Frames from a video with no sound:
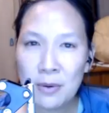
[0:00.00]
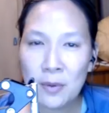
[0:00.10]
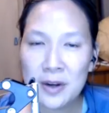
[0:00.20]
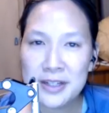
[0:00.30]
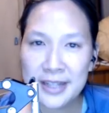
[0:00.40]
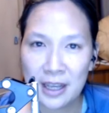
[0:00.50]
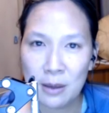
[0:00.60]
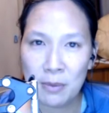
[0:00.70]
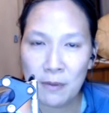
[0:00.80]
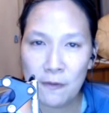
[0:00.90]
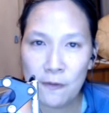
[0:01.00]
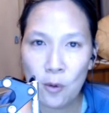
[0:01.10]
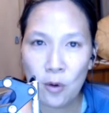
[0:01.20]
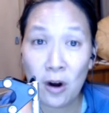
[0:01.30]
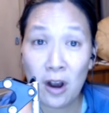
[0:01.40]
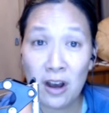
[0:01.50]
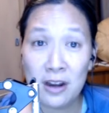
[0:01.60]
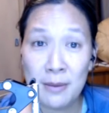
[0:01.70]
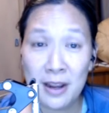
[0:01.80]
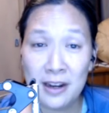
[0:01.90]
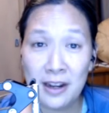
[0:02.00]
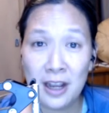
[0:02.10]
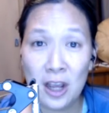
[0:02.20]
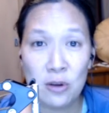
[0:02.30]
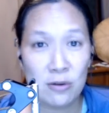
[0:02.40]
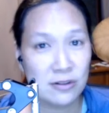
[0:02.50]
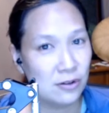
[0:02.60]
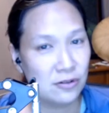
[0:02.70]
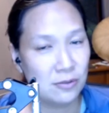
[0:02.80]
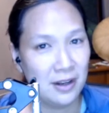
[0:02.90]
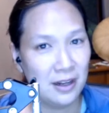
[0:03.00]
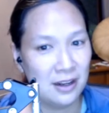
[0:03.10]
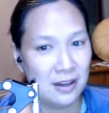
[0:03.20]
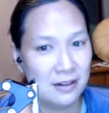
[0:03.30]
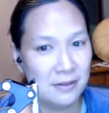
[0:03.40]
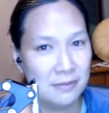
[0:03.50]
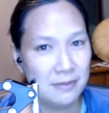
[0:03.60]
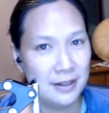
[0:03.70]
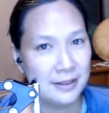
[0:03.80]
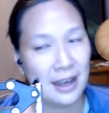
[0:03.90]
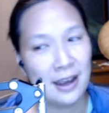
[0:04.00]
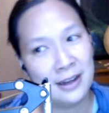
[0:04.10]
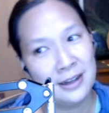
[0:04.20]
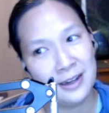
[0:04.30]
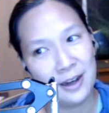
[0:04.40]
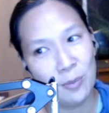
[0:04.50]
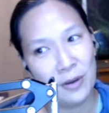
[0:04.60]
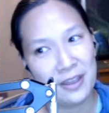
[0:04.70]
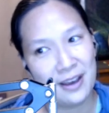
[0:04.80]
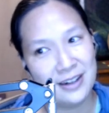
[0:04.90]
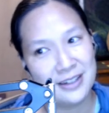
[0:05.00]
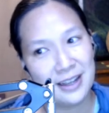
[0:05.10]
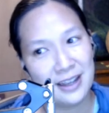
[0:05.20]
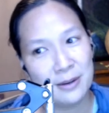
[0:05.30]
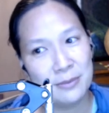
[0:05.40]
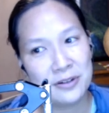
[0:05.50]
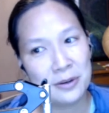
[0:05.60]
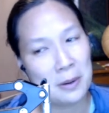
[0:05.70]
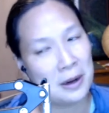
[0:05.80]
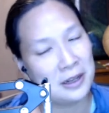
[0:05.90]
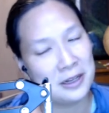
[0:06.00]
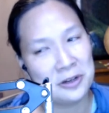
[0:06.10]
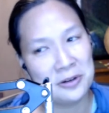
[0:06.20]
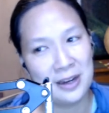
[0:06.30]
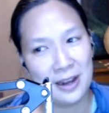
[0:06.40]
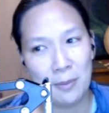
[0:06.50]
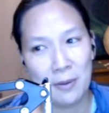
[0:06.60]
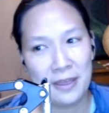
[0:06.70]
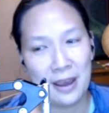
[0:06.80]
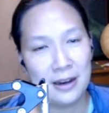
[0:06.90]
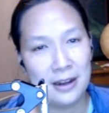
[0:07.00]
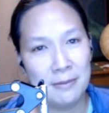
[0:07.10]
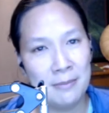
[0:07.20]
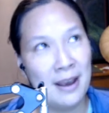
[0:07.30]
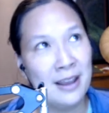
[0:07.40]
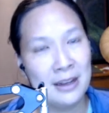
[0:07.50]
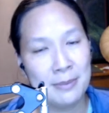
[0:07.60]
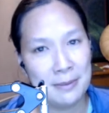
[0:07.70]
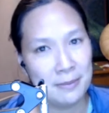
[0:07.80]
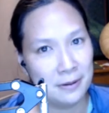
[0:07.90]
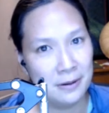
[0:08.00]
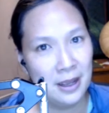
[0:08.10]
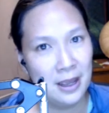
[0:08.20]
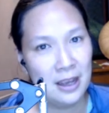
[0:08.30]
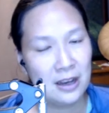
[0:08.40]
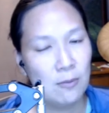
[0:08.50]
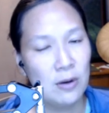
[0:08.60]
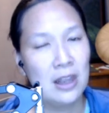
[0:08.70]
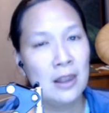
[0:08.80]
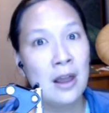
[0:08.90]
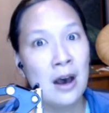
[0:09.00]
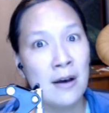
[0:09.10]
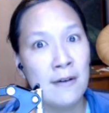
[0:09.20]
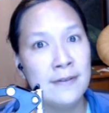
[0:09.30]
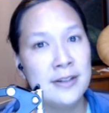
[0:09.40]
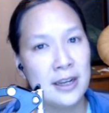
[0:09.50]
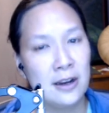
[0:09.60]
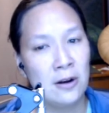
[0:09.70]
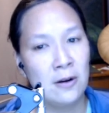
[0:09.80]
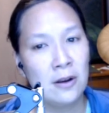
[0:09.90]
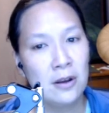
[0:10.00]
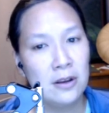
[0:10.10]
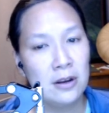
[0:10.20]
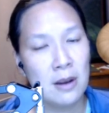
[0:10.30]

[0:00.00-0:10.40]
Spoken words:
one tip for automating your social media? Because I need help with that. And I'm sure, Branalyn, you need help with that. And many people would love to hear your